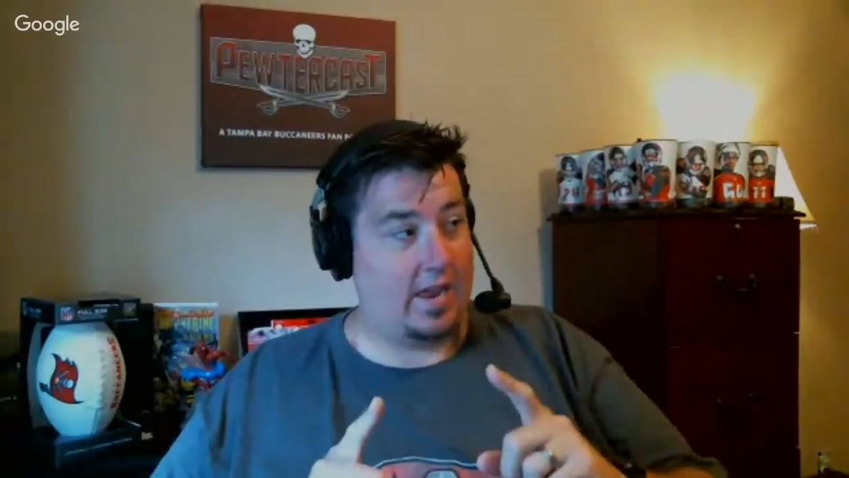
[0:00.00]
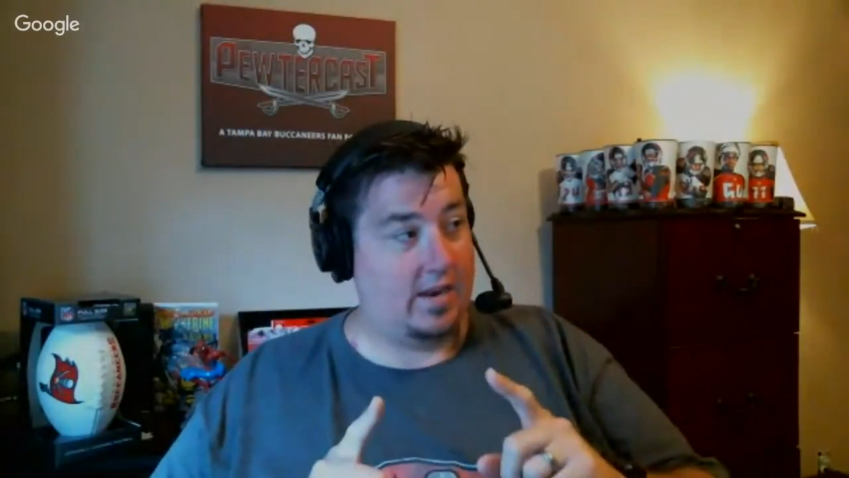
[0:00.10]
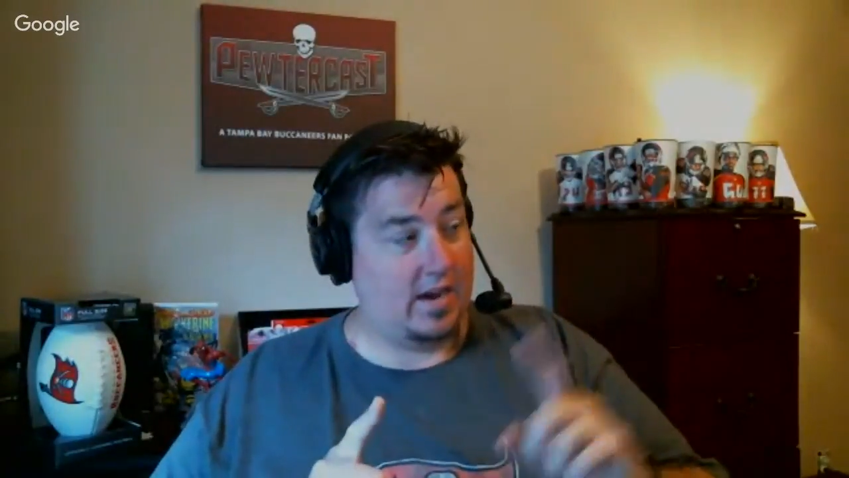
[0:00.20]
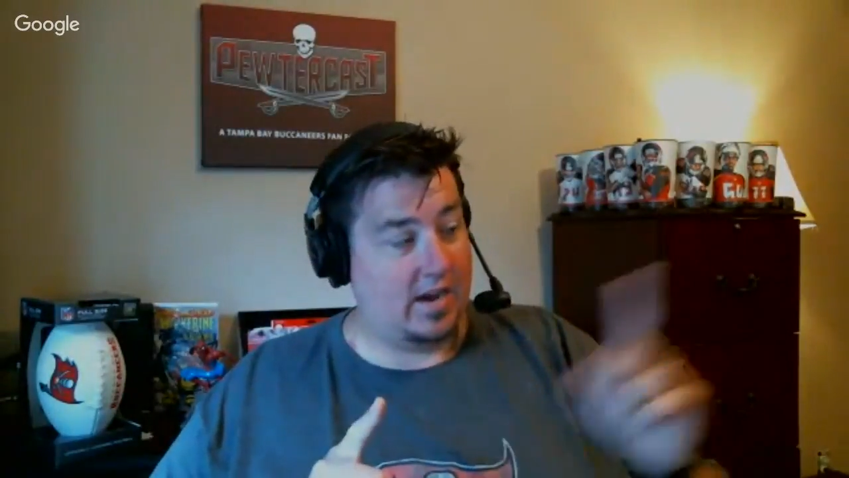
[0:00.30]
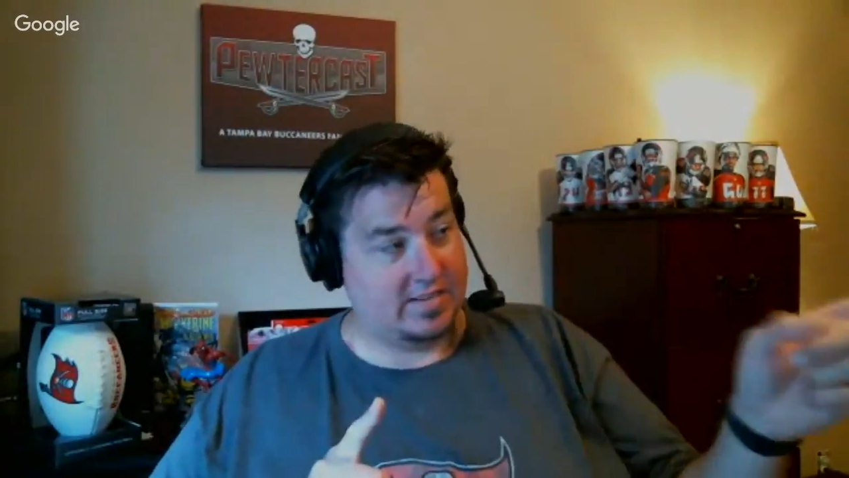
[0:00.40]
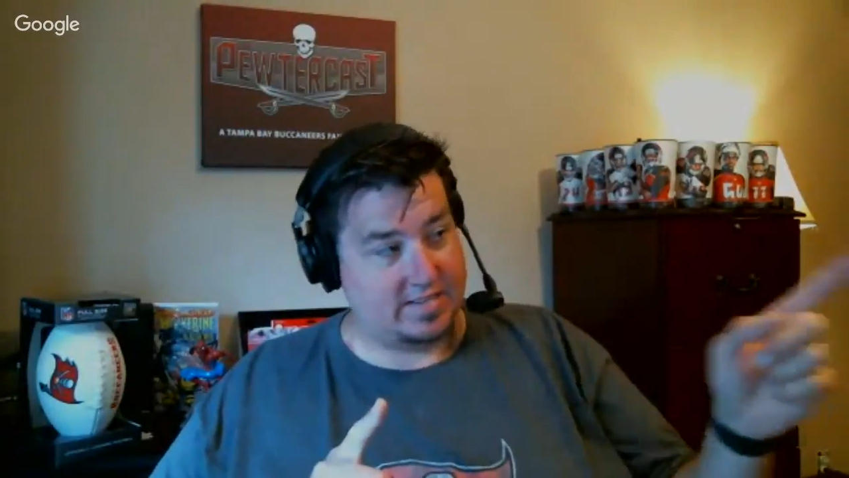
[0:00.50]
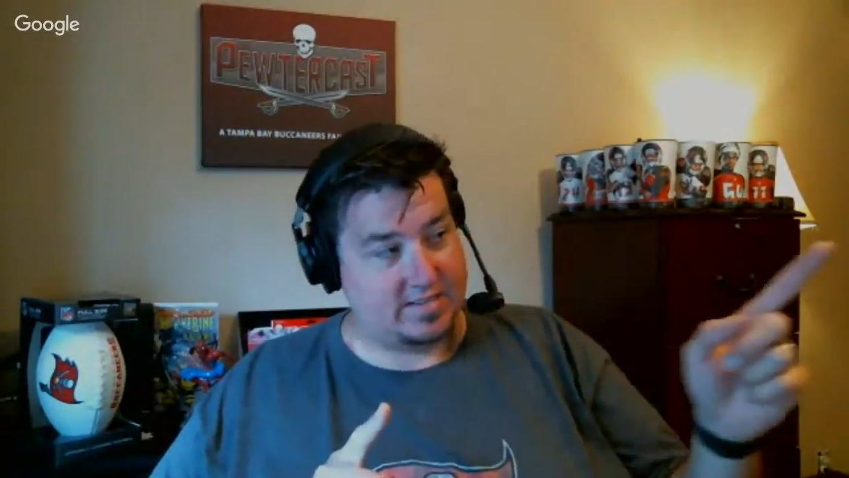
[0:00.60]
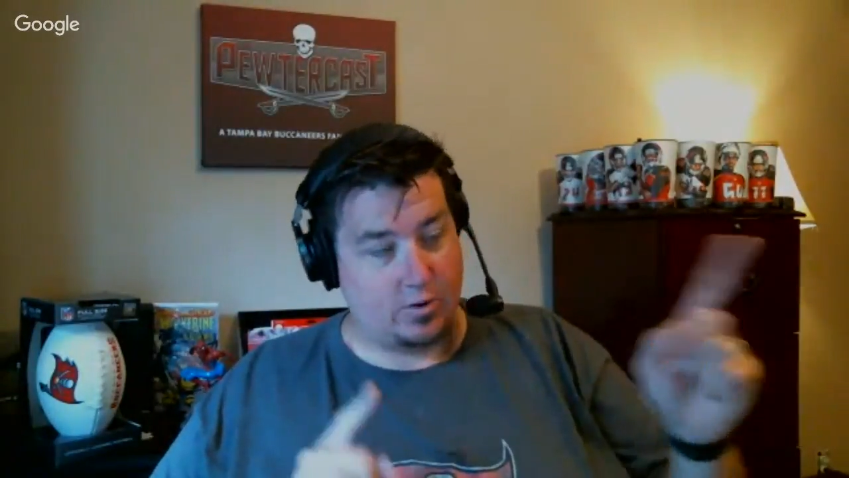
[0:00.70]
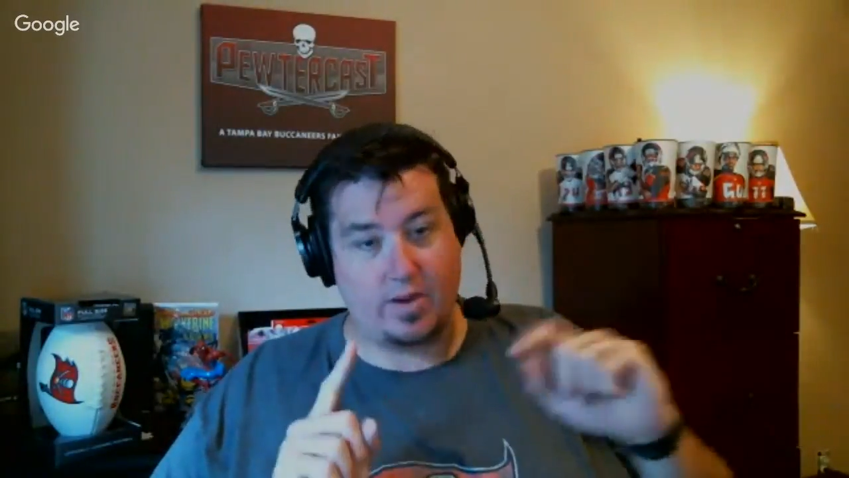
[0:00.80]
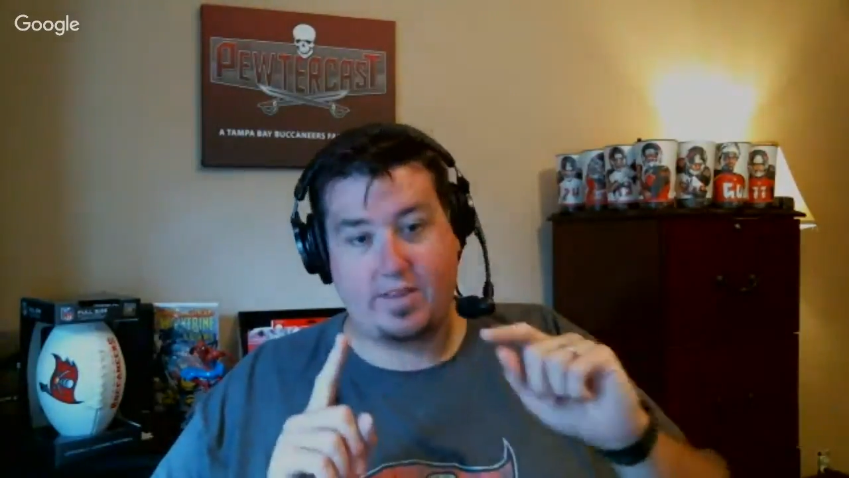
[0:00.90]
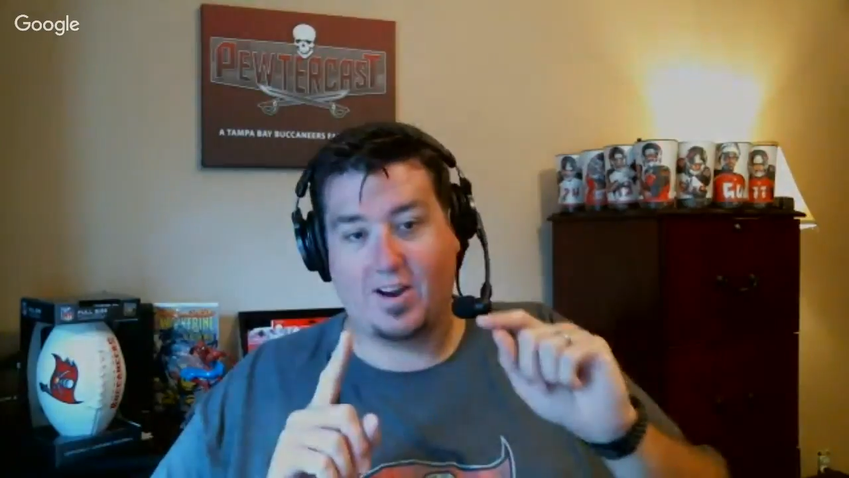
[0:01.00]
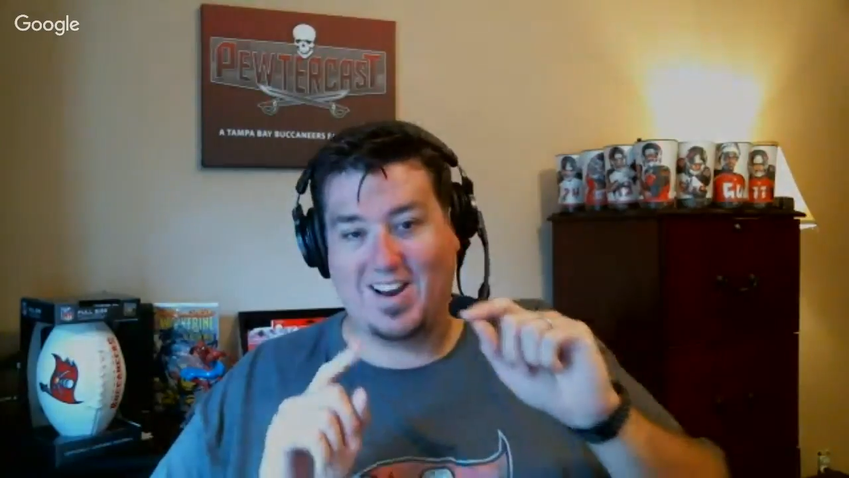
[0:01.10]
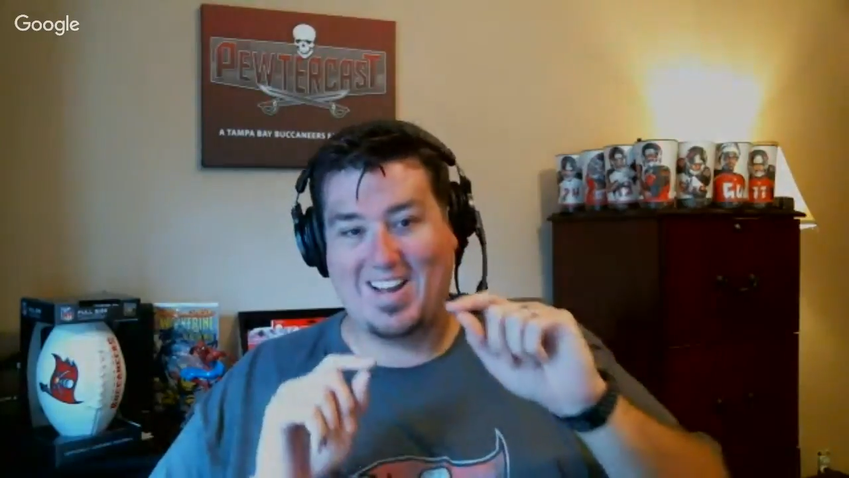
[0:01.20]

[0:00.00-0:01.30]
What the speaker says: because I see her right there,